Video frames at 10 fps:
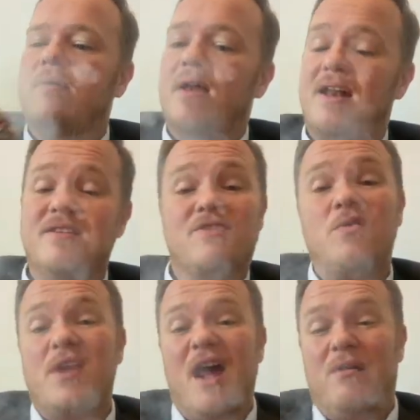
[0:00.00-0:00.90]
And it
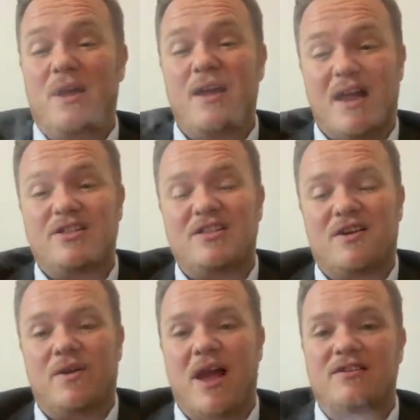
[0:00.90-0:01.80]
sold out. It actually
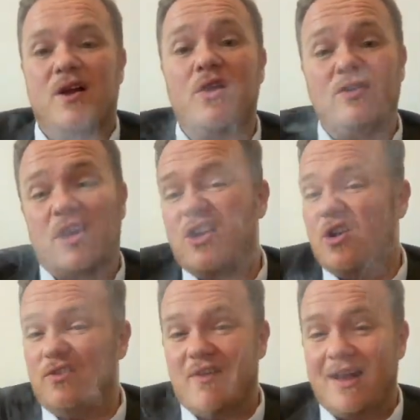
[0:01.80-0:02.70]
sold out. So it looked like a
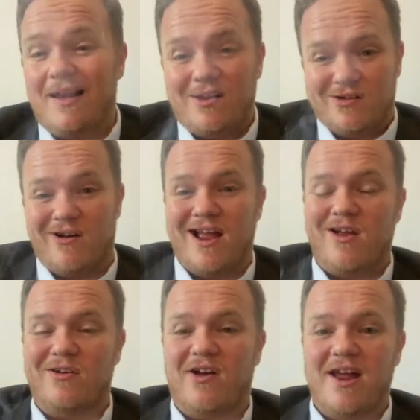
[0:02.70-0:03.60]
good event. It looked great
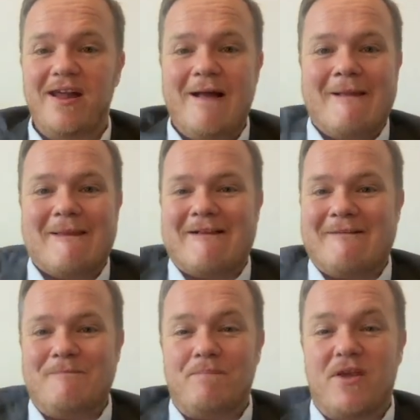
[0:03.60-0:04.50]
online.
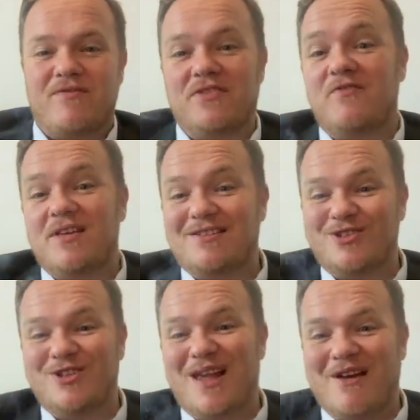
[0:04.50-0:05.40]
I think the things that
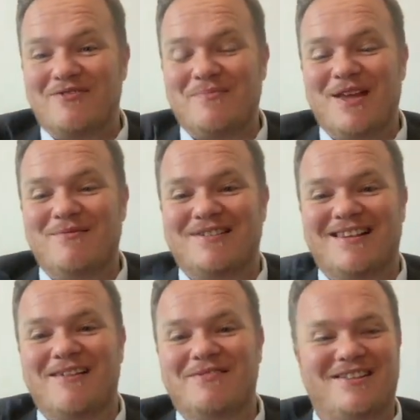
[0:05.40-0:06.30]
stood out for me was that
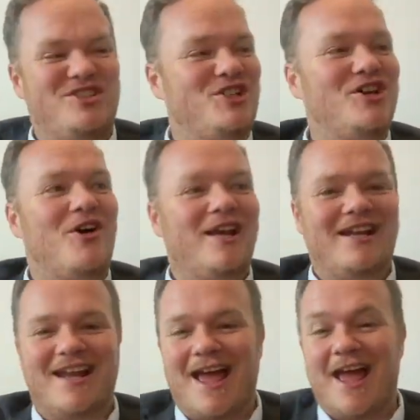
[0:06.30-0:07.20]
there was a
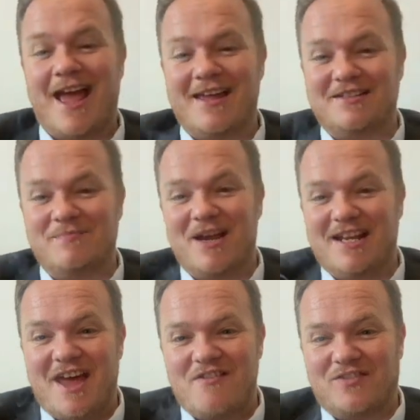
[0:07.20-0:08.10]
giant hand made
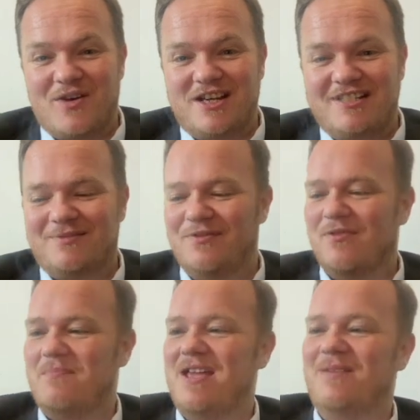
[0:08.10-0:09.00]
out of ice with a
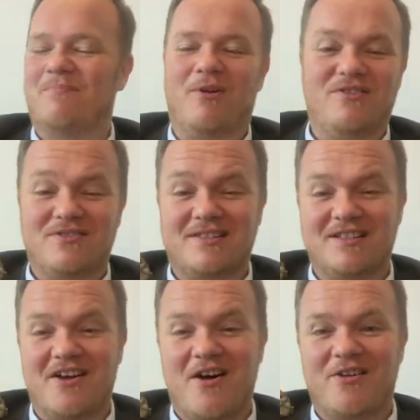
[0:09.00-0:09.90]
big Bolivar
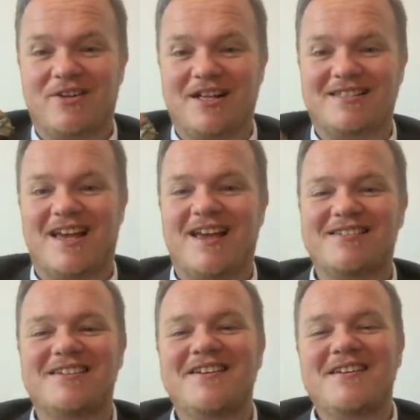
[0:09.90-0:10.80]
cigar in its
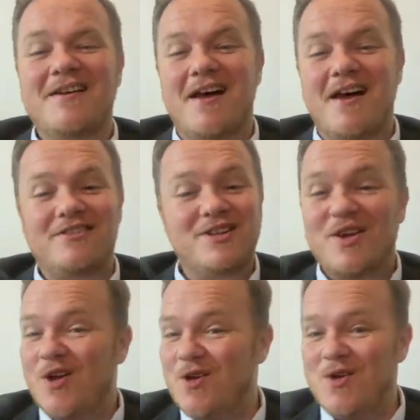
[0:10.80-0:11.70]
hand. I don't know
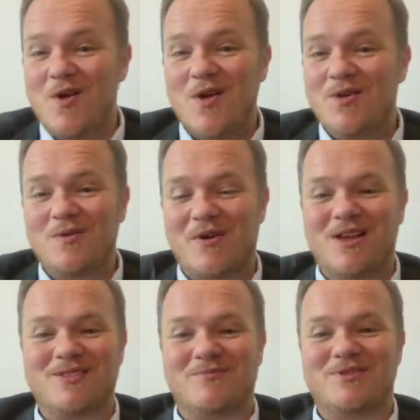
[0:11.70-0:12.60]
who the
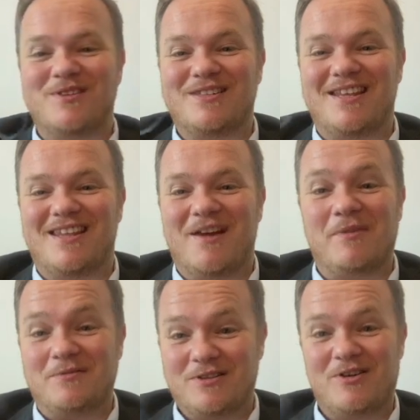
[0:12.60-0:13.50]
person was that done that,
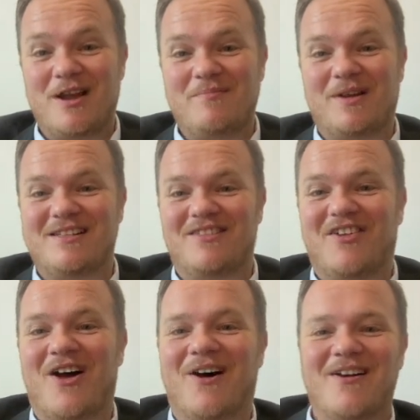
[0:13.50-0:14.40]
but it was a great piece of
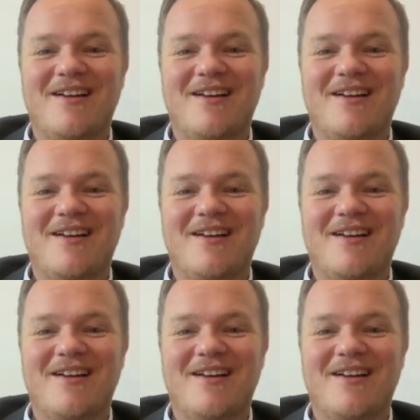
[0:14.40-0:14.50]
art.